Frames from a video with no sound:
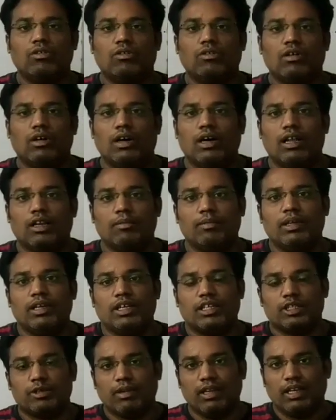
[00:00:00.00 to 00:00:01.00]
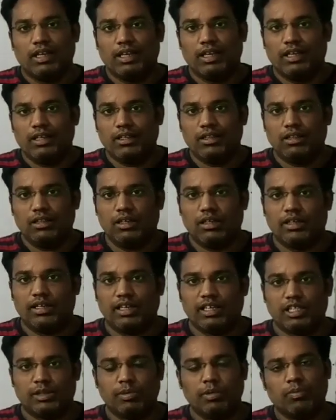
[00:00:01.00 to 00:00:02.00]
I'll be explaining the
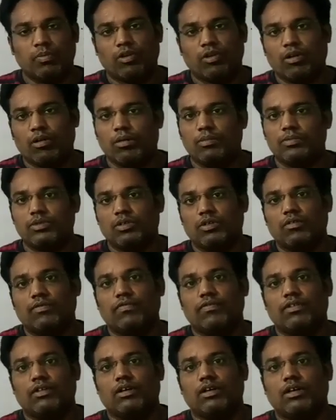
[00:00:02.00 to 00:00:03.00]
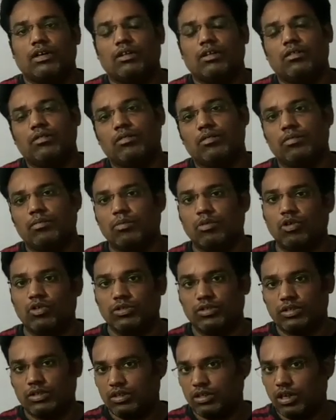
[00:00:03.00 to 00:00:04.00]
textbook problems of
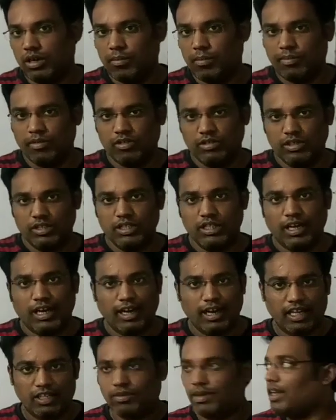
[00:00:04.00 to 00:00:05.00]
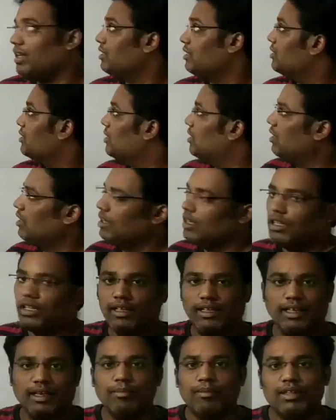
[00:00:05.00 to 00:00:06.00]
both composite and as well as
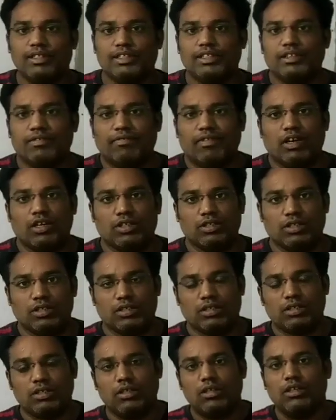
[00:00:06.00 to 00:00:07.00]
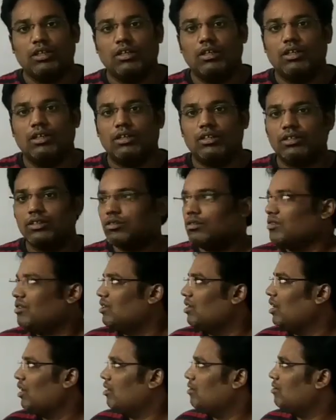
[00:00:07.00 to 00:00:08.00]
implicit functions. So
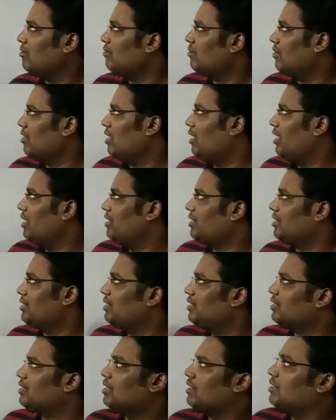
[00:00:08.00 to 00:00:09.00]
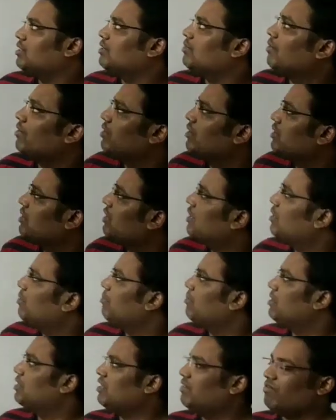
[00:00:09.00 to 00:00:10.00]
now let's discuss what is an
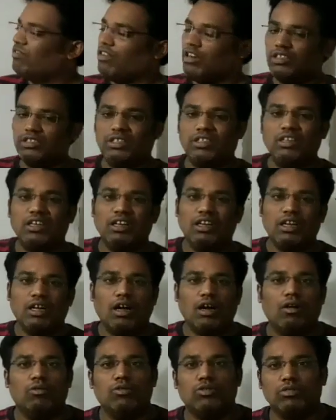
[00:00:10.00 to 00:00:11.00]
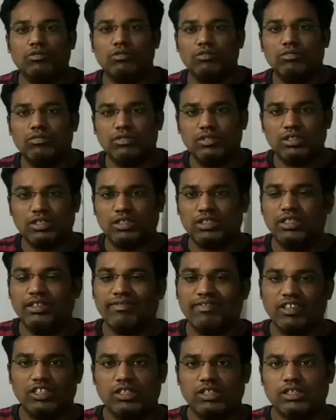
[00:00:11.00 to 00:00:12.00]
implicit function and how to just
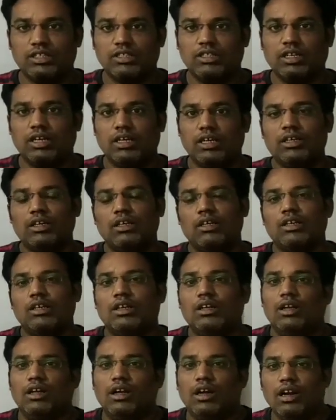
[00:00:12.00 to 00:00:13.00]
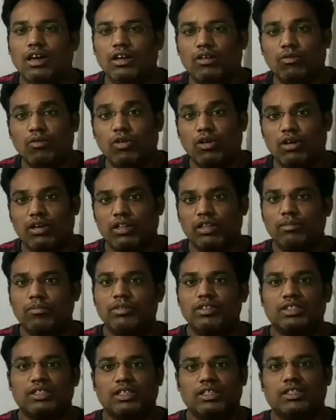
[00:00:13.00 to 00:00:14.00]
differentiate that and what are the
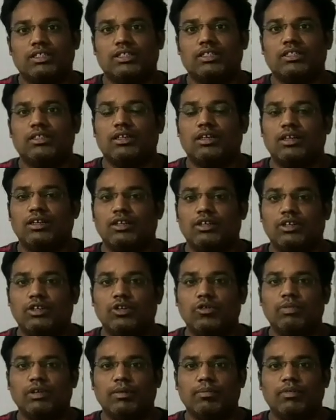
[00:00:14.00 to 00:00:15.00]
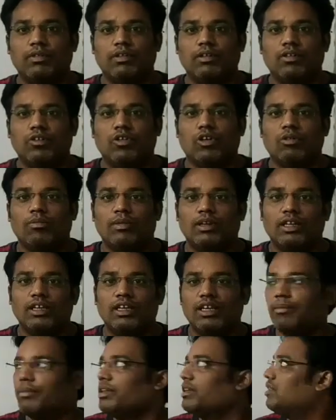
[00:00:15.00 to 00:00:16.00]
mistakes you people normally
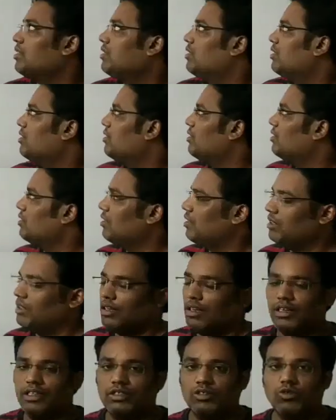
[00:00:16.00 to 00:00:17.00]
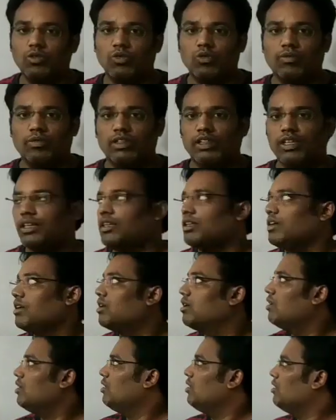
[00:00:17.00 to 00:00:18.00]
commit in this. Let's go with that.
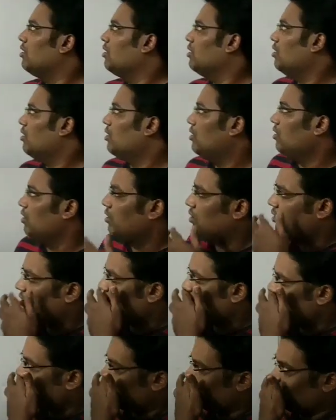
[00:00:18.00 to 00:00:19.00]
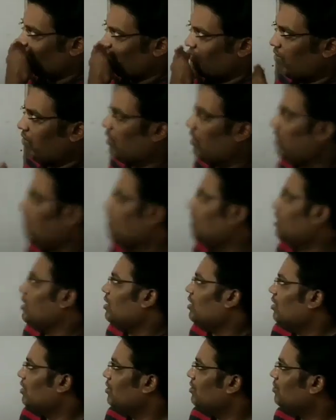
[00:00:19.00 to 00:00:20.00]
So first of all,
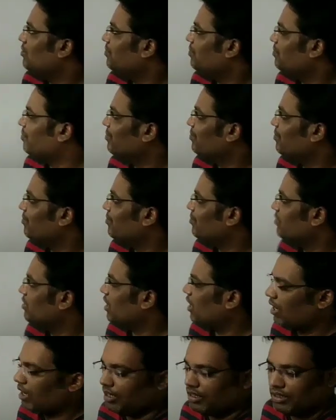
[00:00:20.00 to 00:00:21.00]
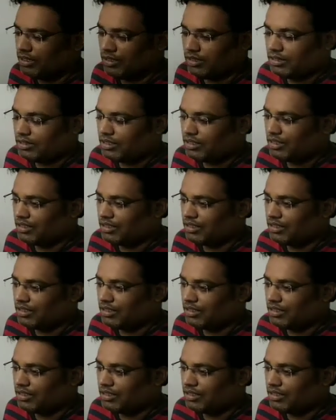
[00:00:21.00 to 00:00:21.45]
I just